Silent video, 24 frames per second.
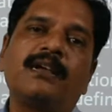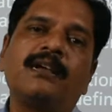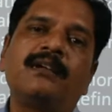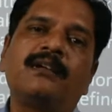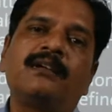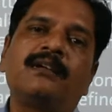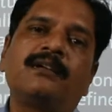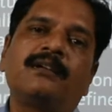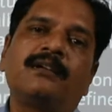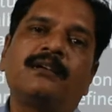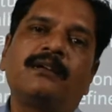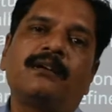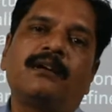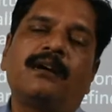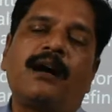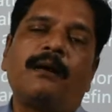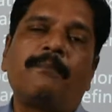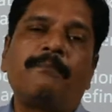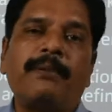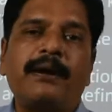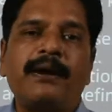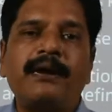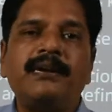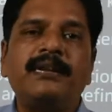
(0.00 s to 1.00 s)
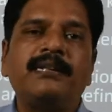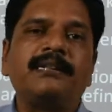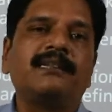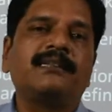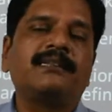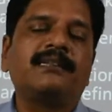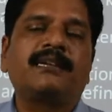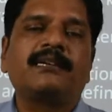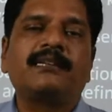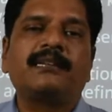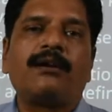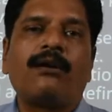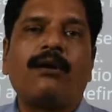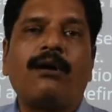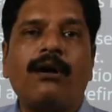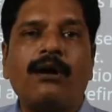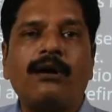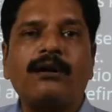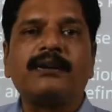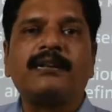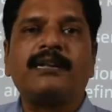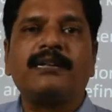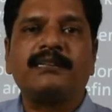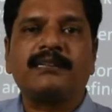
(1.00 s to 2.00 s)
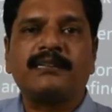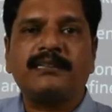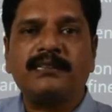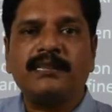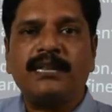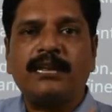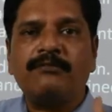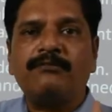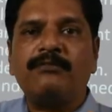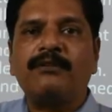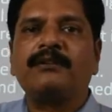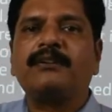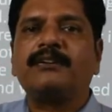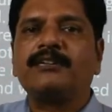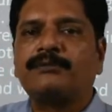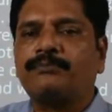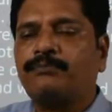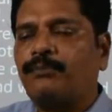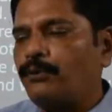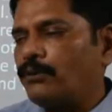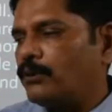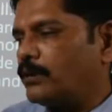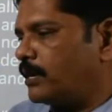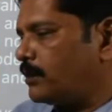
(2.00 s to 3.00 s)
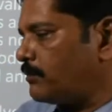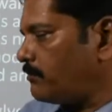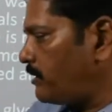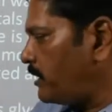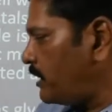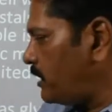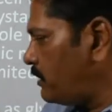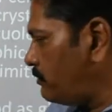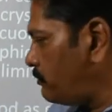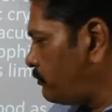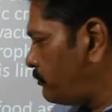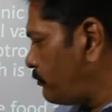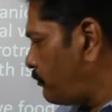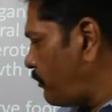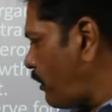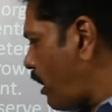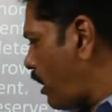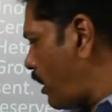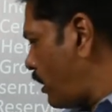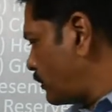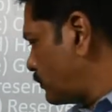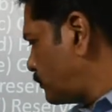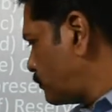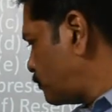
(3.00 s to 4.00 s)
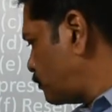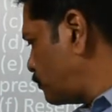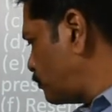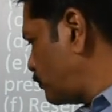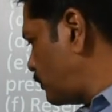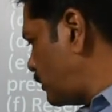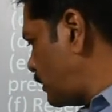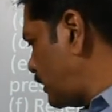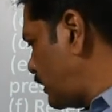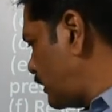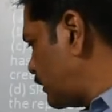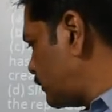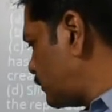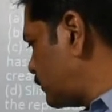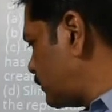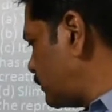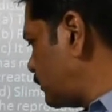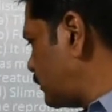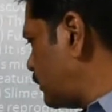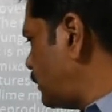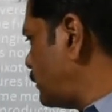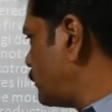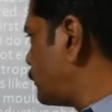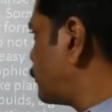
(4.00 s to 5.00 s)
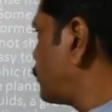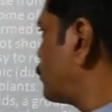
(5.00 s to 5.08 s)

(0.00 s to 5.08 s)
the appendages and the organs, they will responded very fast to the external